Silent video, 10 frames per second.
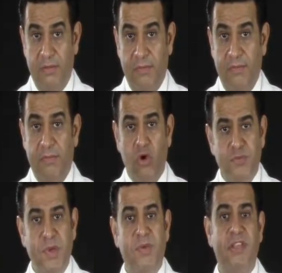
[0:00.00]

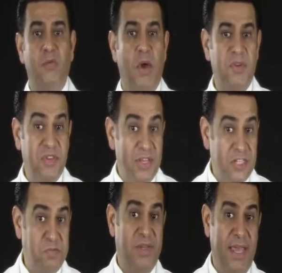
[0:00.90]
Most people, they want me to
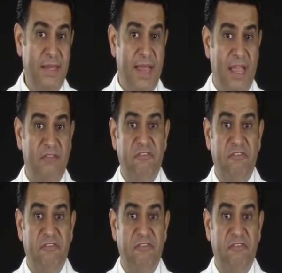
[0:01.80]
explain that.